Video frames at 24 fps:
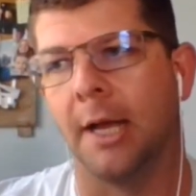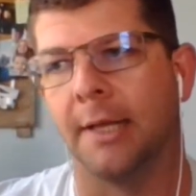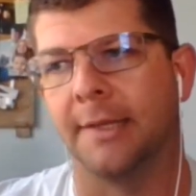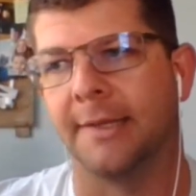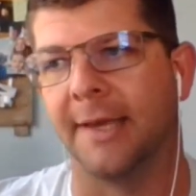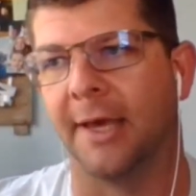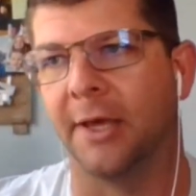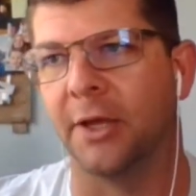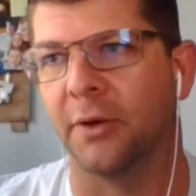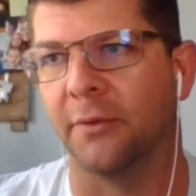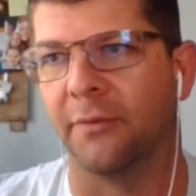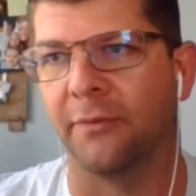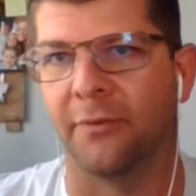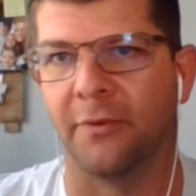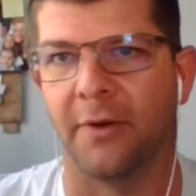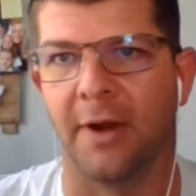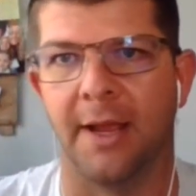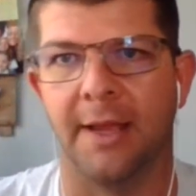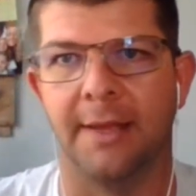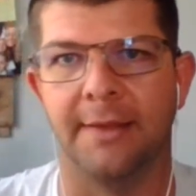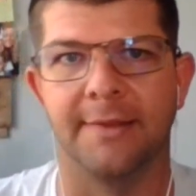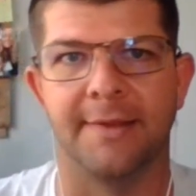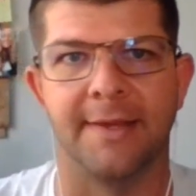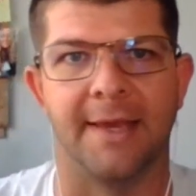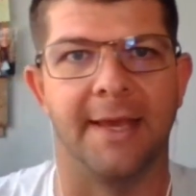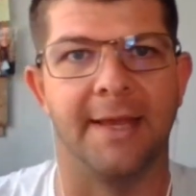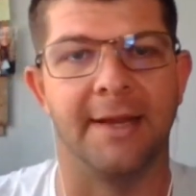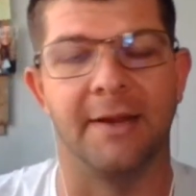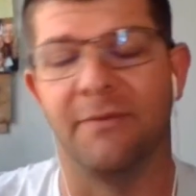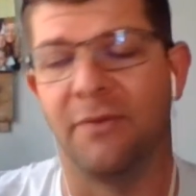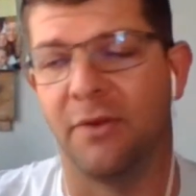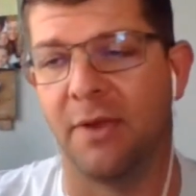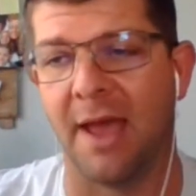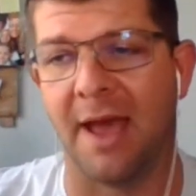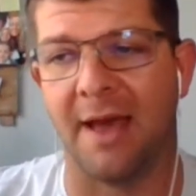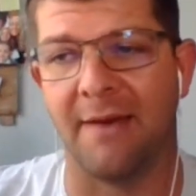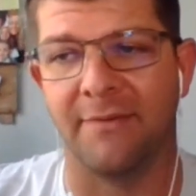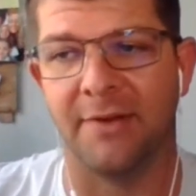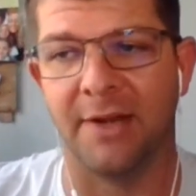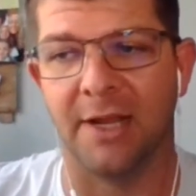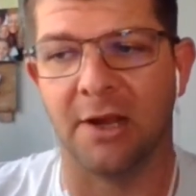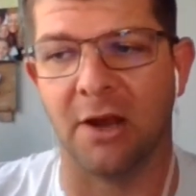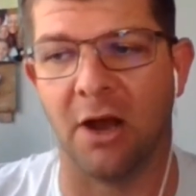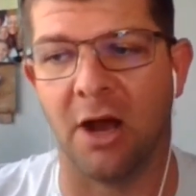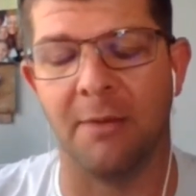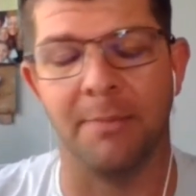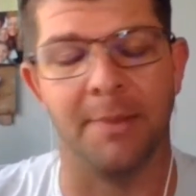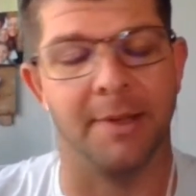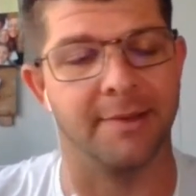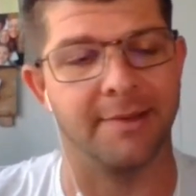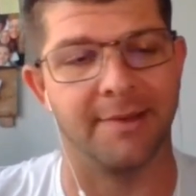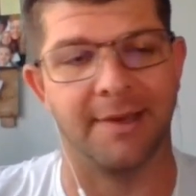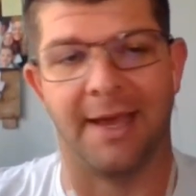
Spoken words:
Tell your friends. And if you have any comments,